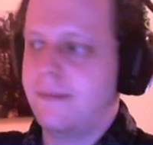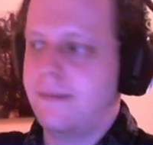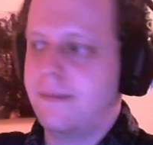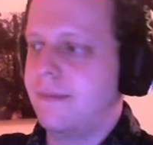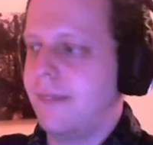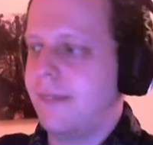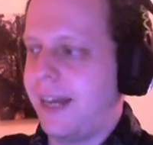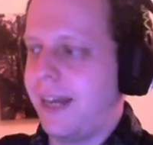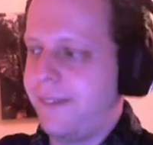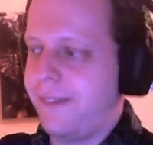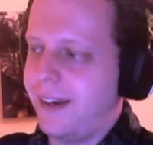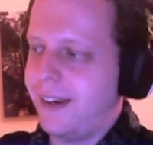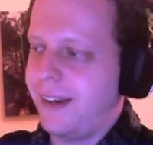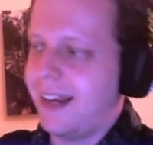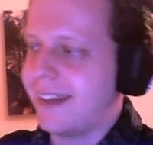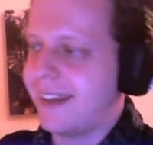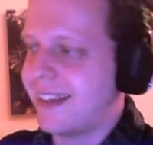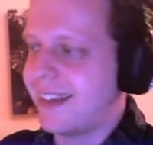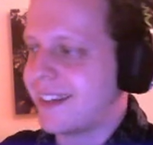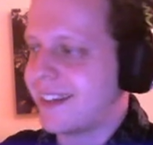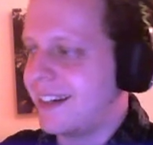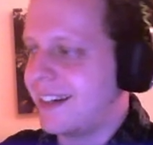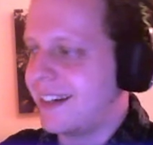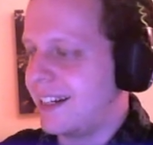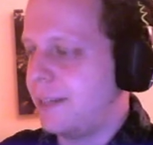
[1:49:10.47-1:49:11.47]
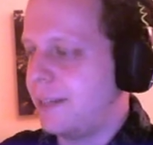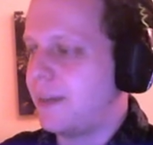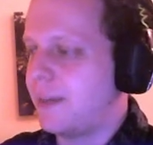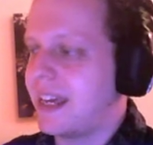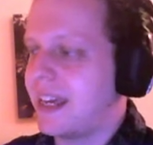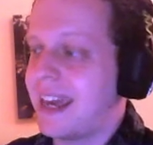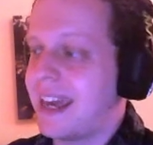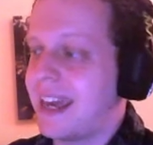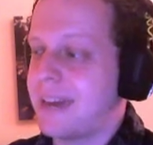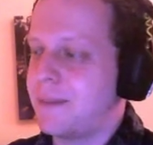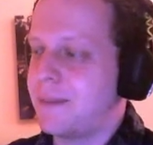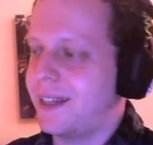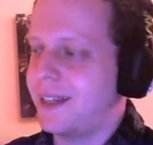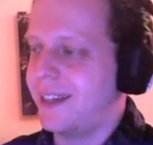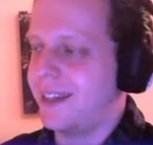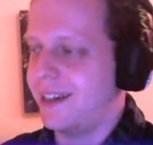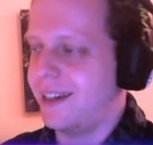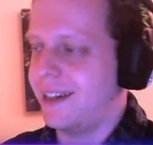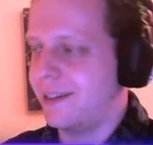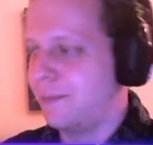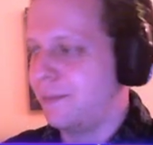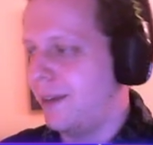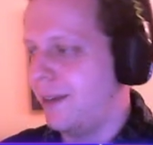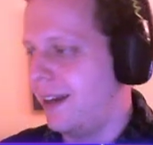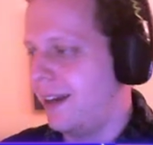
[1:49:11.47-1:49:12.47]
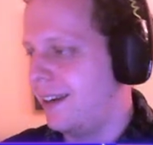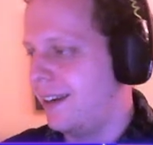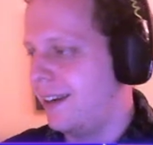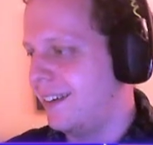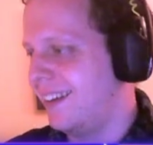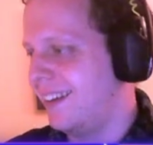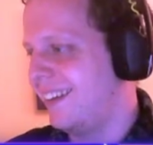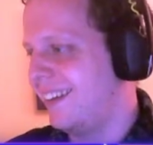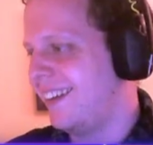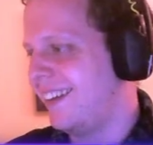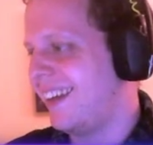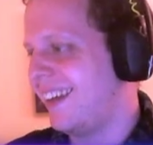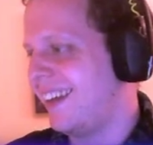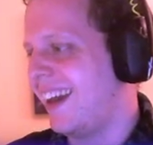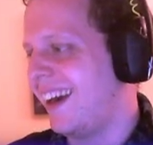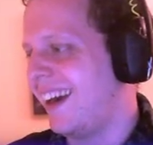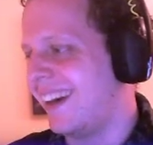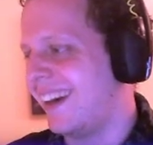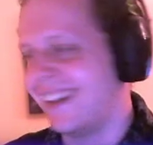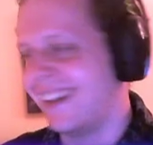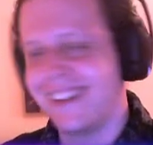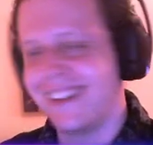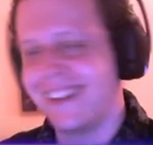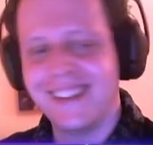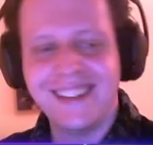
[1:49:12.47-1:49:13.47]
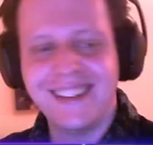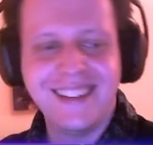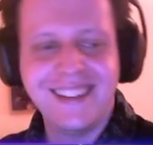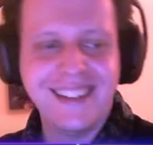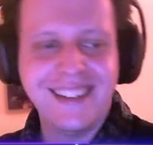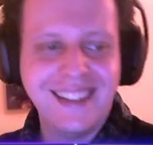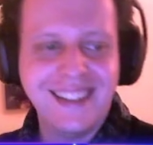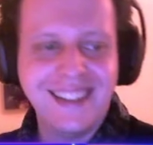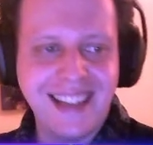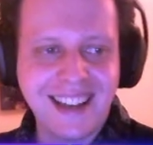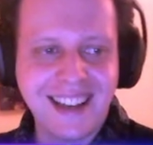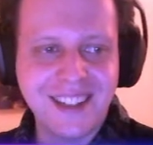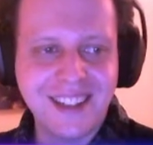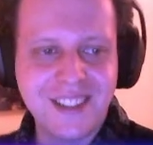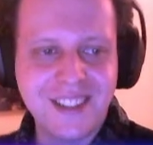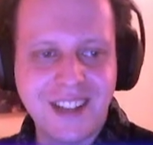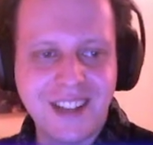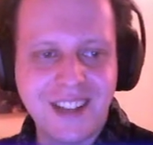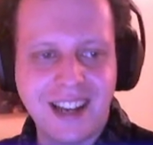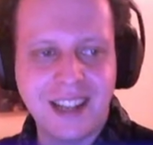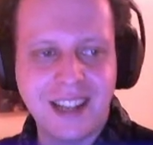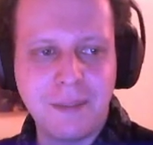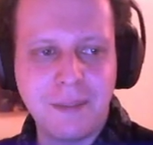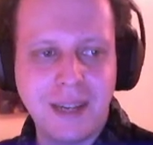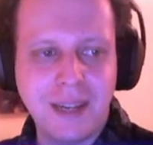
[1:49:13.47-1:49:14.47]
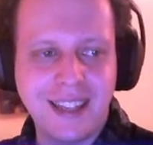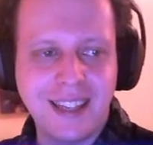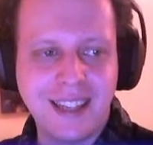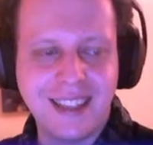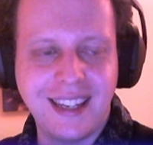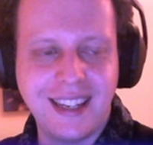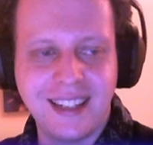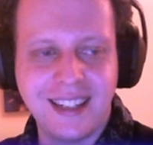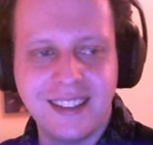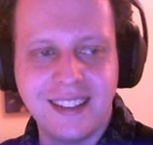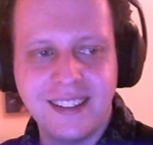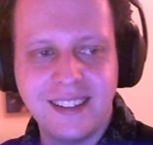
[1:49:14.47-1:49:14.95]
I feel like that's a little bit gamey though, but yeah, that can certainly be a thing.